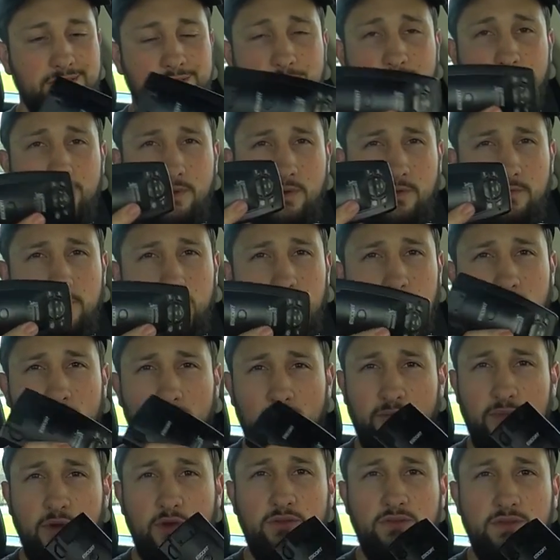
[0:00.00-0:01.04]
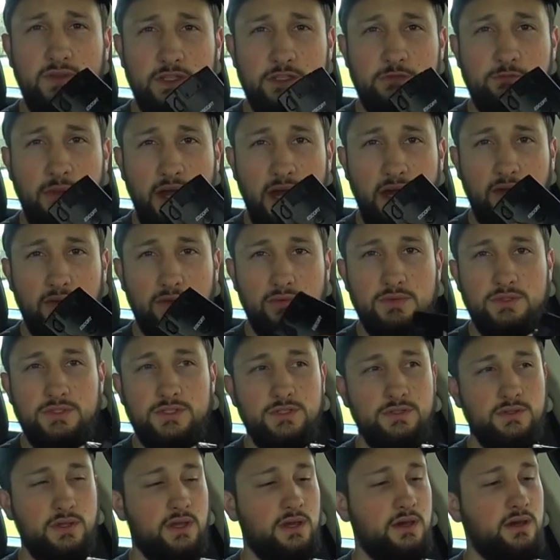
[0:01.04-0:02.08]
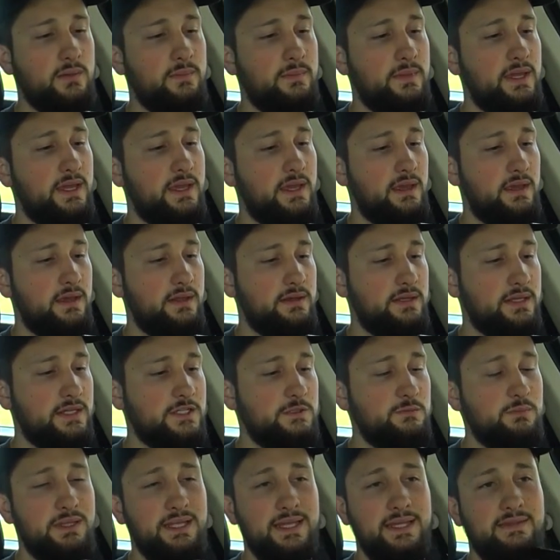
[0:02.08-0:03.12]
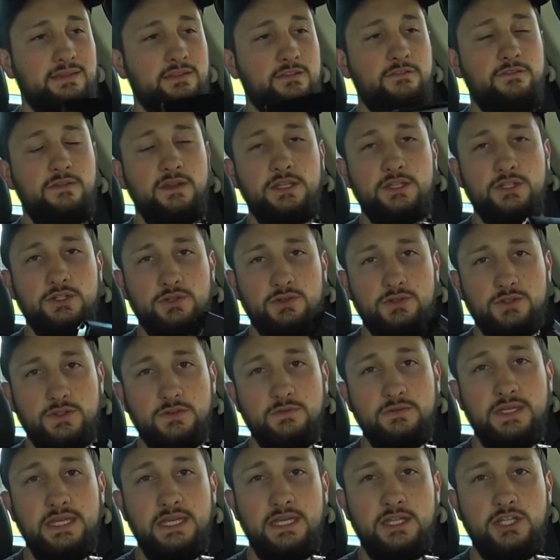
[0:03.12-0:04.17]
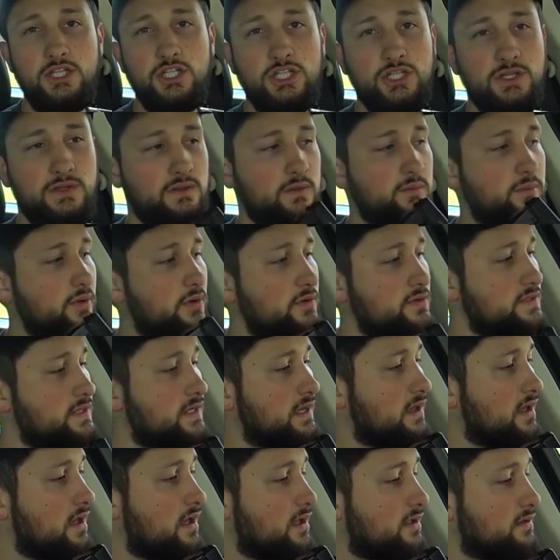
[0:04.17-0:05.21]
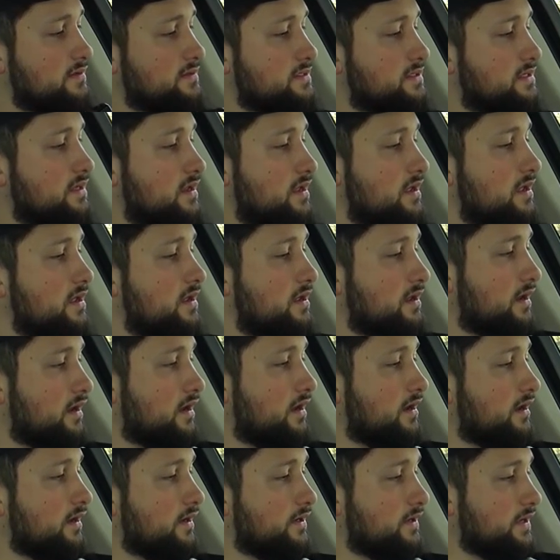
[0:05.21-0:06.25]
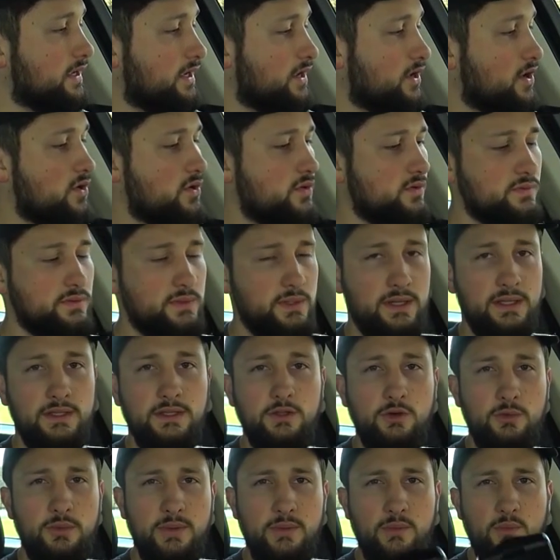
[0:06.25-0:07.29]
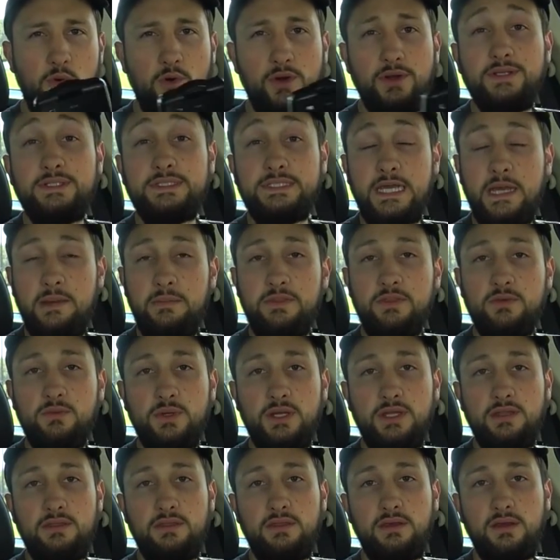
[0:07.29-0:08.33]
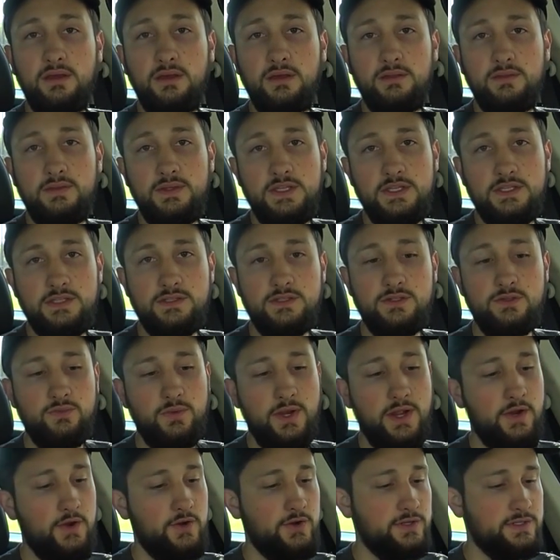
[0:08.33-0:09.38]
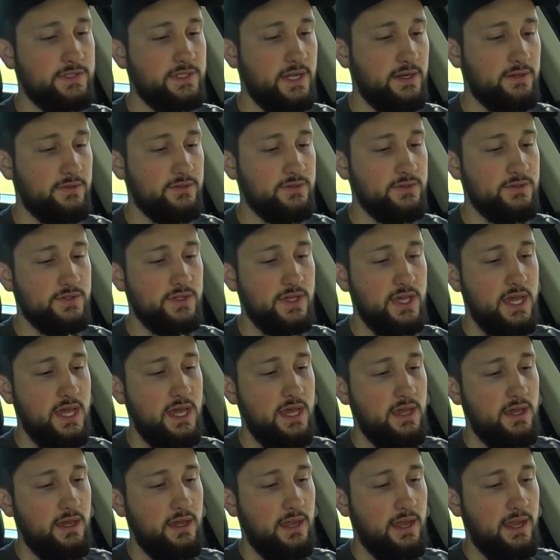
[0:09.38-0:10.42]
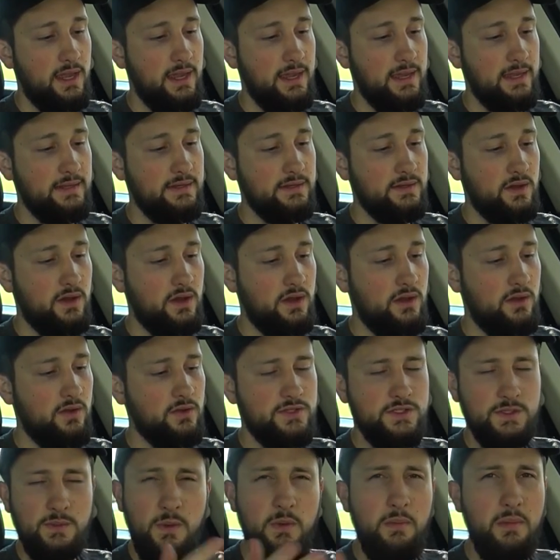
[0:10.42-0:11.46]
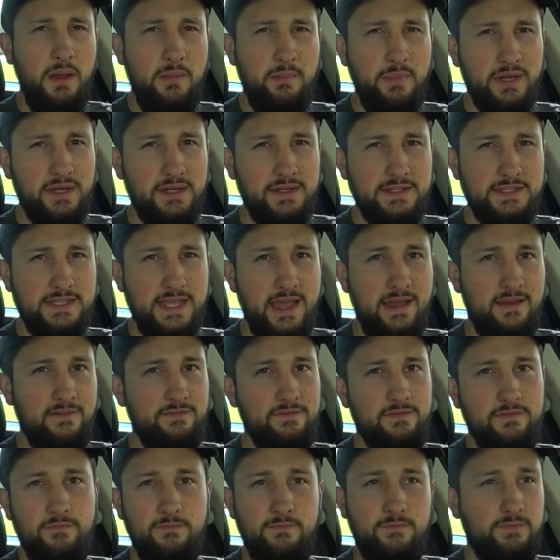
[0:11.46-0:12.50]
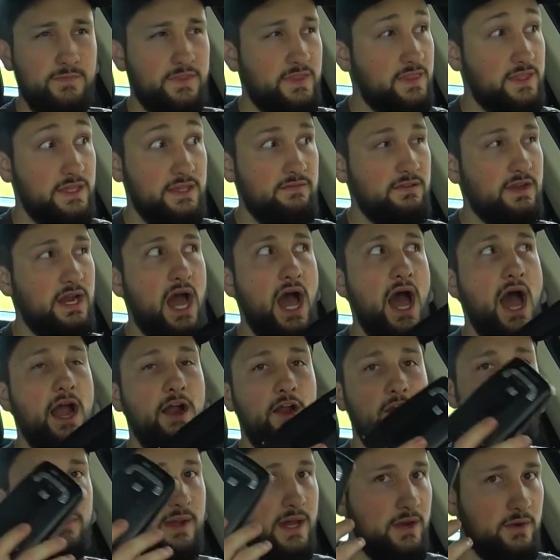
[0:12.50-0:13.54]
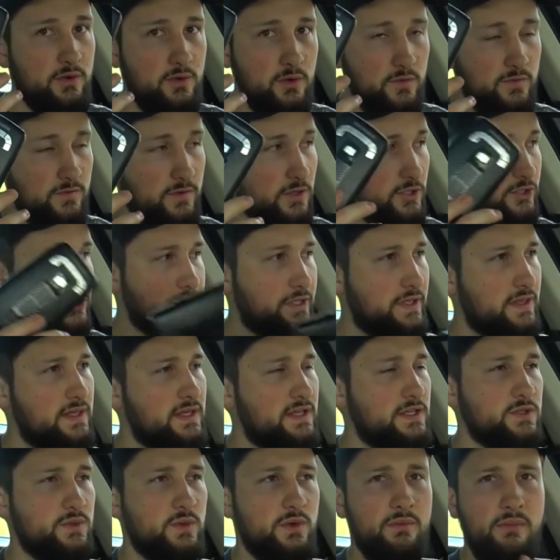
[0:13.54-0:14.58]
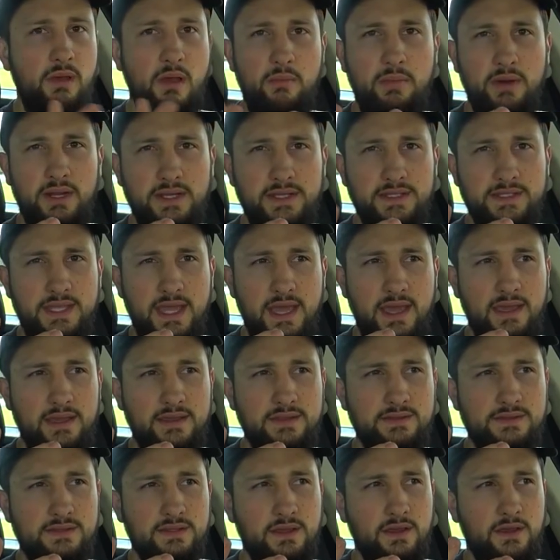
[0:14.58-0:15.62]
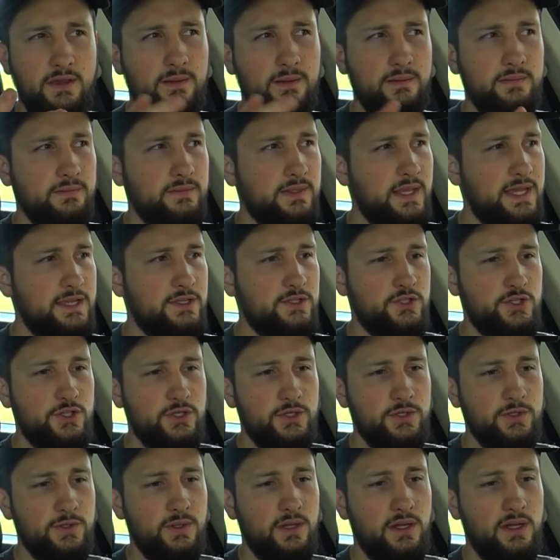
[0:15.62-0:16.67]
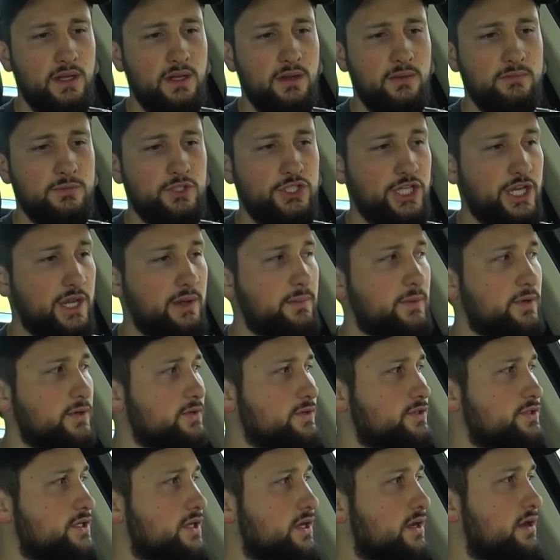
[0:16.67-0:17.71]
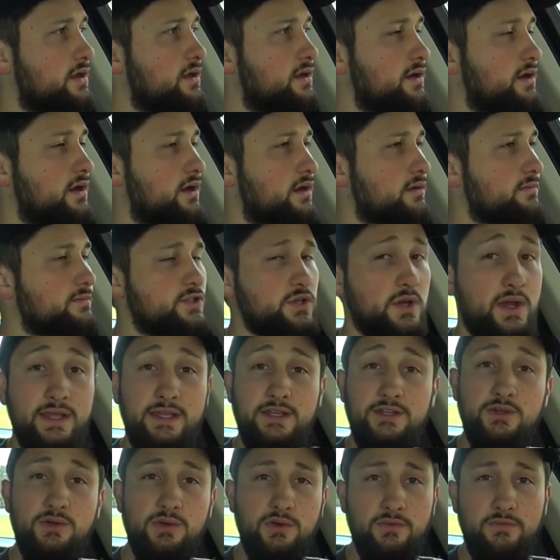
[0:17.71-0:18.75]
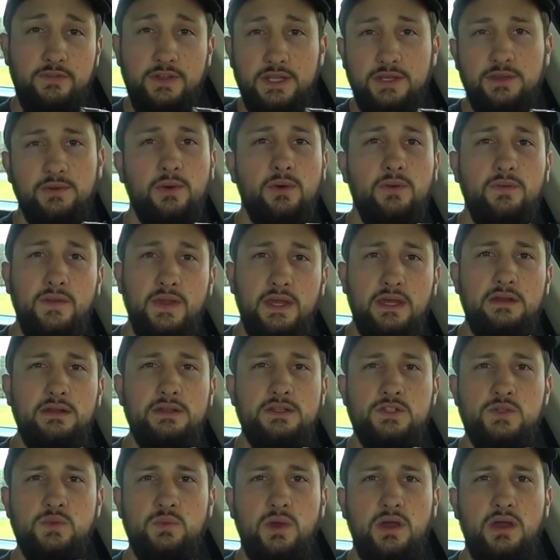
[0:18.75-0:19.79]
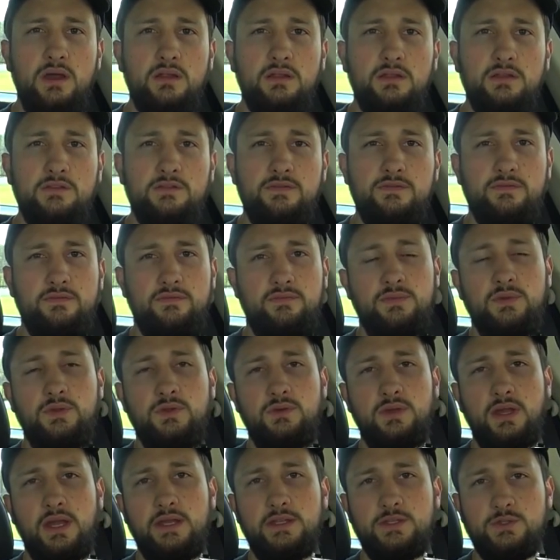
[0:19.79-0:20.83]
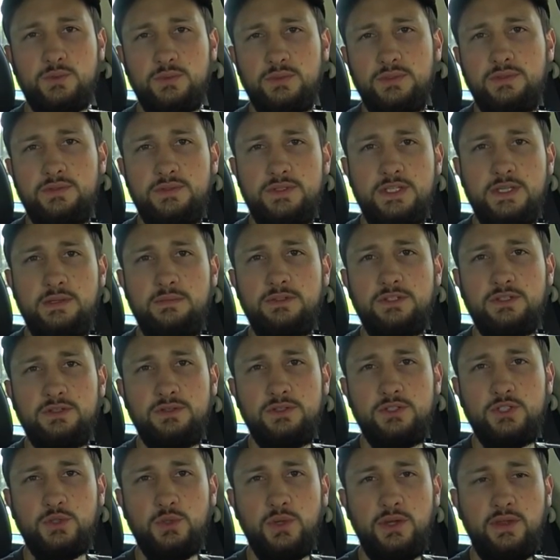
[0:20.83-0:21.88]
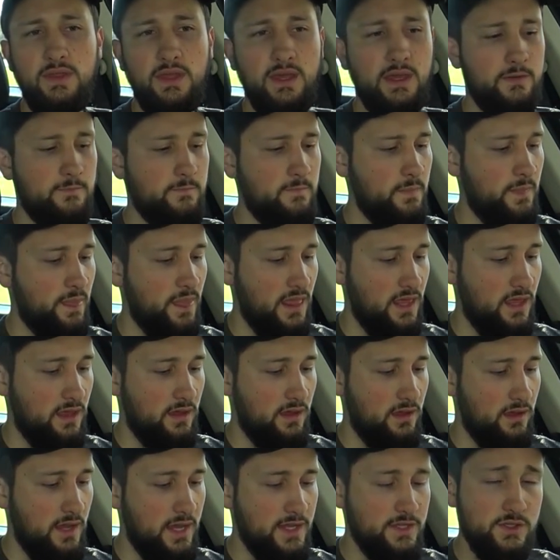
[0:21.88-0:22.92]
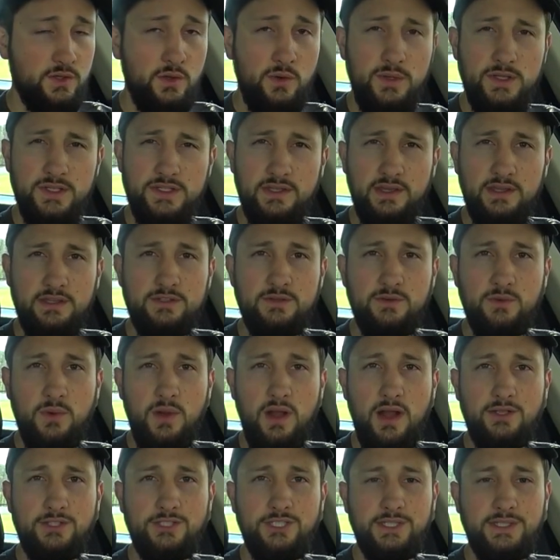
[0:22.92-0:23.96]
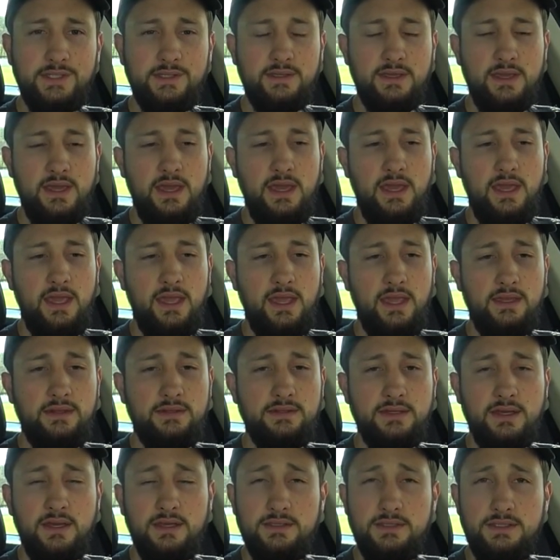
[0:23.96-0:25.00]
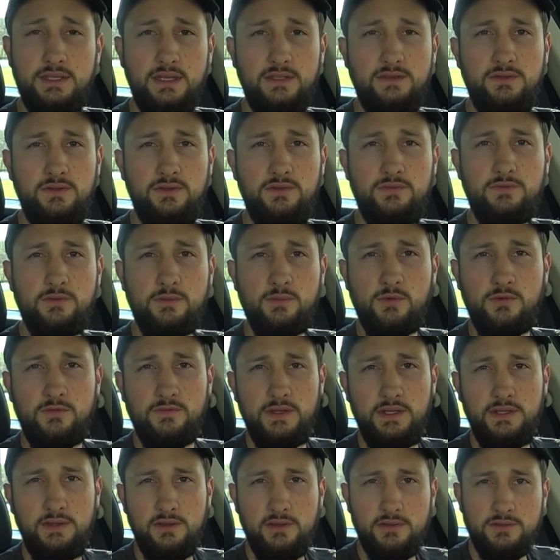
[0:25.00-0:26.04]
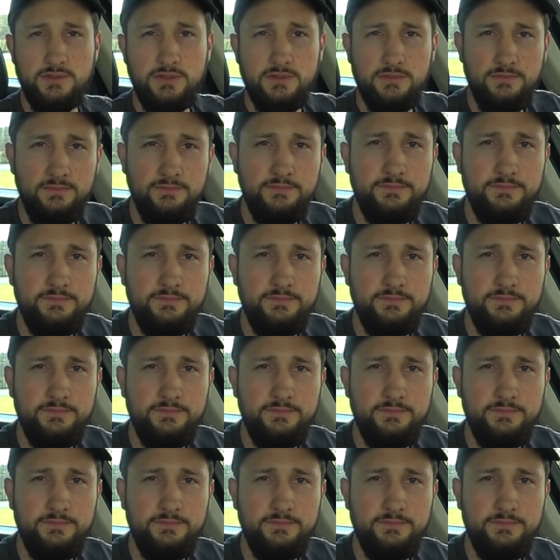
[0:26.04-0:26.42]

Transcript: do a review of both these models and explain the features of each and the pros and cons, and go a little bit more in depth with these radar detectors. And some of my buddies have the even higher model version of these. One of my buddies has laser jammers. So I can do a video on that as well if you guys would seem to enjoy that. As always, thanks for watching, and stay tuned for more videos.